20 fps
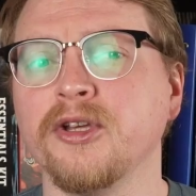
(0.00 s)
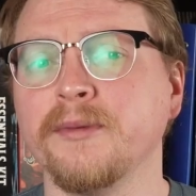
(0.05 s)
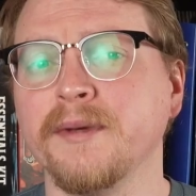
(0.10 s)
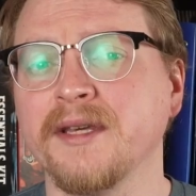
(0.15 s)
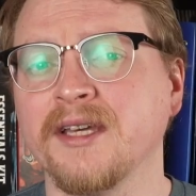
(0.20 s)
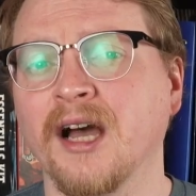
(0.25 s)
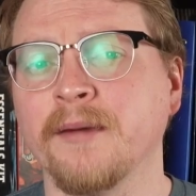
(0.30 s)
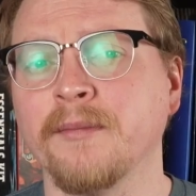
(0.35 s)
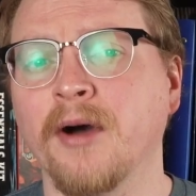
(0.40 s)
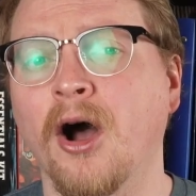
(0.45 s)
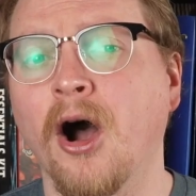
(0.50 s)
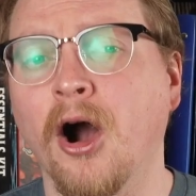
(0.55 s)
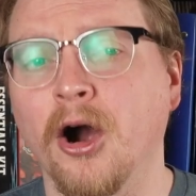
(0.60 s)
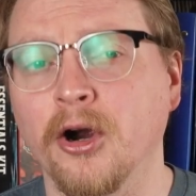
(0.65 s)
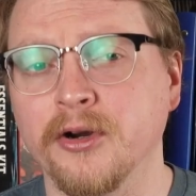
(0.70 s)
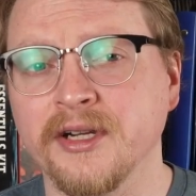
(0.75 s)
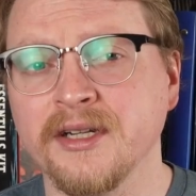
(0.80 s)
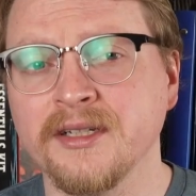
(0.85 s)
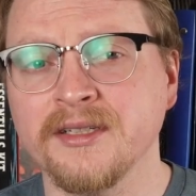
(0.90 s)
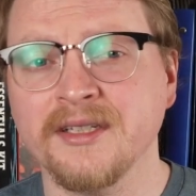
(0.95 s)
you become
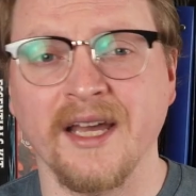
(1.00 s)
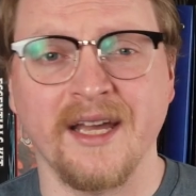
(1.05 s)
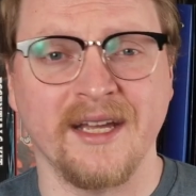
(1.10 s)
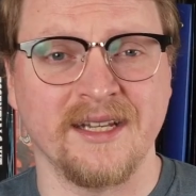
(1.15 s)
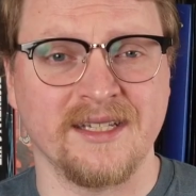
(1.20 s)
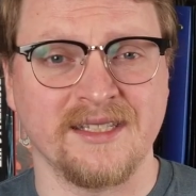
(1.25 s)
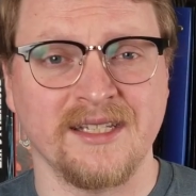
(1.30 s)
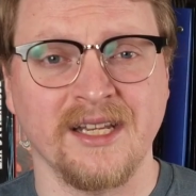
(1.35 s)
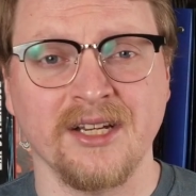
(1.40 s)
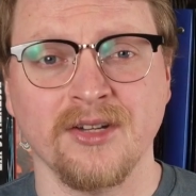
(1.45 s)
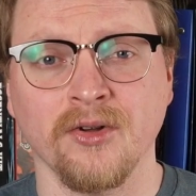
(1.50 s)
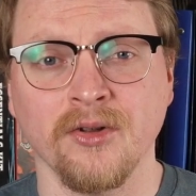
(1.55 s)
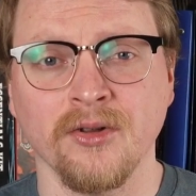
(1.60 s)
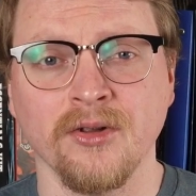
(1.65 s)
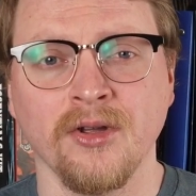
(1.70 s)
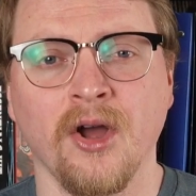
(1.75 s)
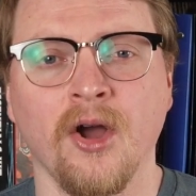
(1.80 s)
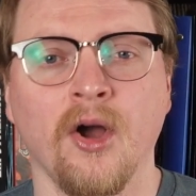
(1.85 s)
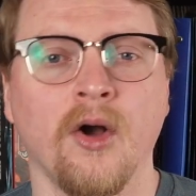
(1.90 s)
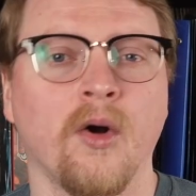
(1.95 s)
hardened and
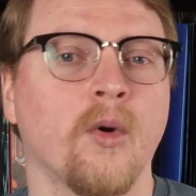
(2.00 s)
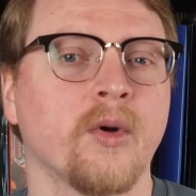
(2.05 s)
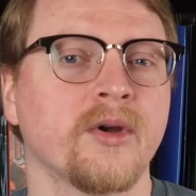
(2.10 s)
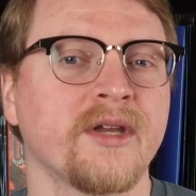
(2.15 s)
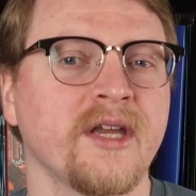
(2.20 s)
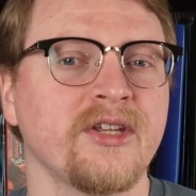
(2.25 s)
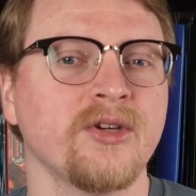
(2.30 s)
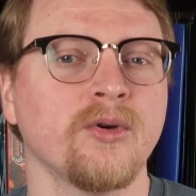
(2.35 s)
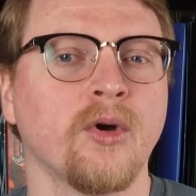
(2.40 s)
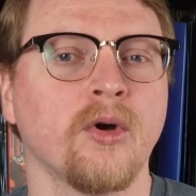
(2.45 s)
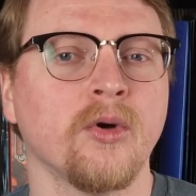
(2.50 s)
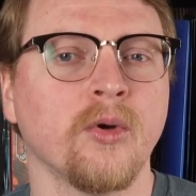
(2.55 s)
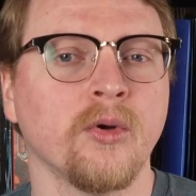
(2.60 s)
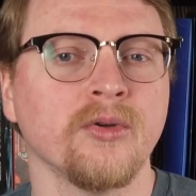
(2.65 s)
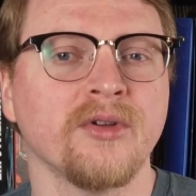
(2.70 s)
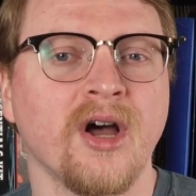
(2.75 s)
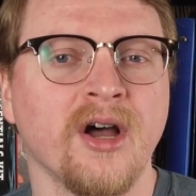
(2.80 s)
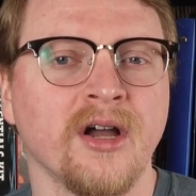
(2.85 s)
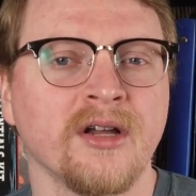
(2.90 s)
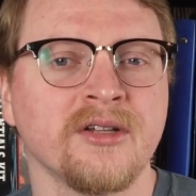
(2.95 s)
cynical, or can you
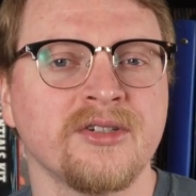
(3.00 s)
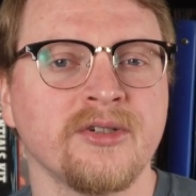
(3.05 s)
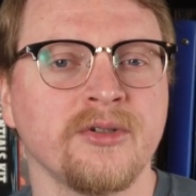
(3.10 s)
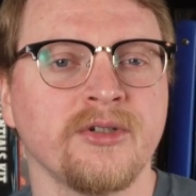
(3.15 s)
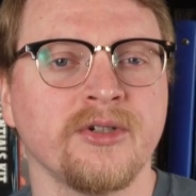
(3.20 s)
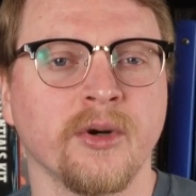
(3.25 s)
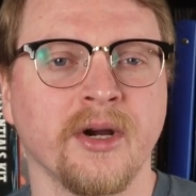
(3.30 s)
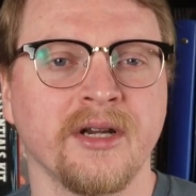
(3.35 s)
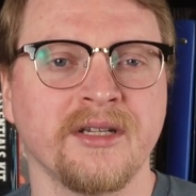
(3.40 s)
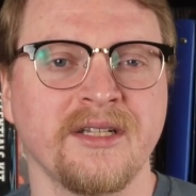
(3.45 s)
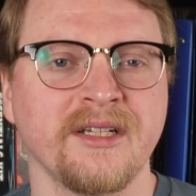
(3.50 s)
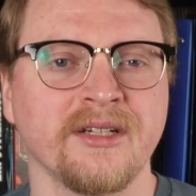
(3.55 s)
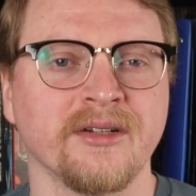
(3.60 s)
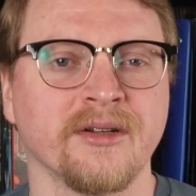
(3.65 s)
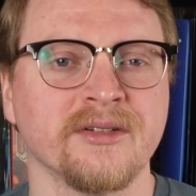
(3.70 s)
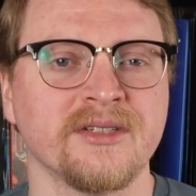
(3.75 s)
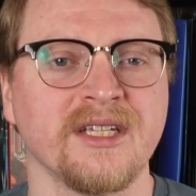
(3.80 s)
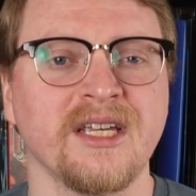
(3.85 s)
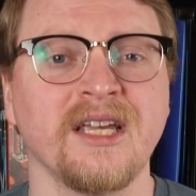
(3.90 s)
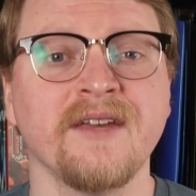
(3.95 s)
hold on to your
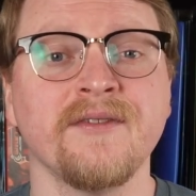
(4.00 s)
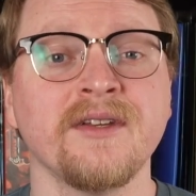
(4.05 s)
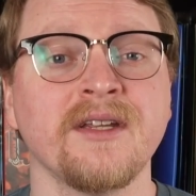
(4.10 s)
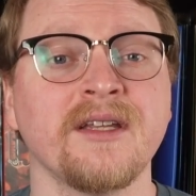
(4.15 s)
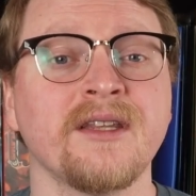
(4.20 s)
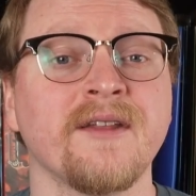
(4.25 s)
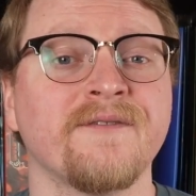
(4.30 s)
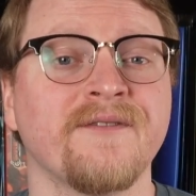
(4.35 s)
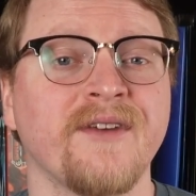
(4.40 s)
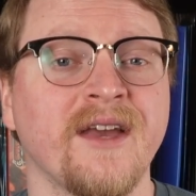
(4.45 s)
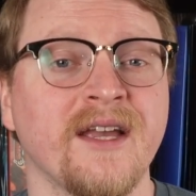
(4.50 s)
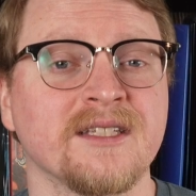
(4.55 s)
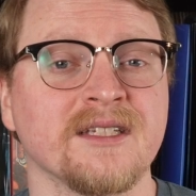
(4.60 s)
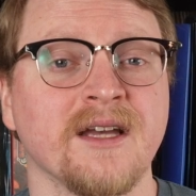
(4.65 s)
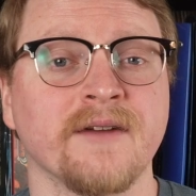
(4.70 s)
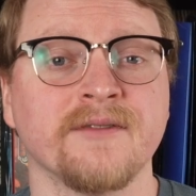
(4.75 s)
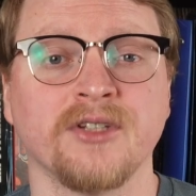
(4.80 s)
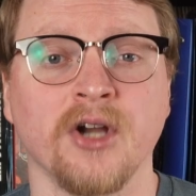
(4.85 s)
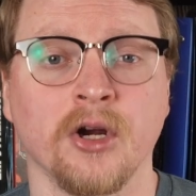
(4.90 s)
ideals even in the face of